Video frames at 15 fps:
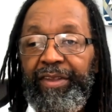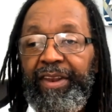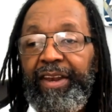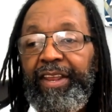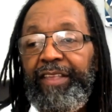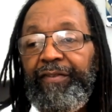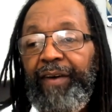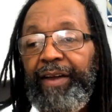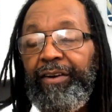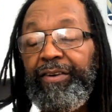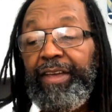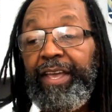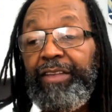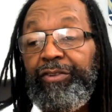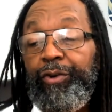in these final
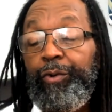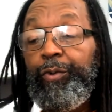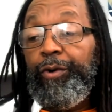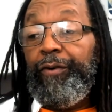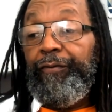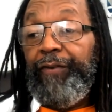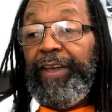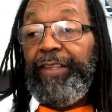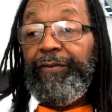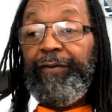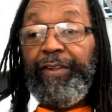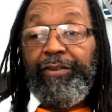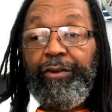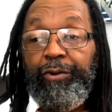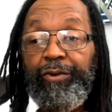days who will face
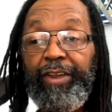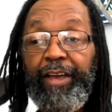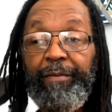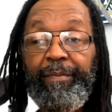physical death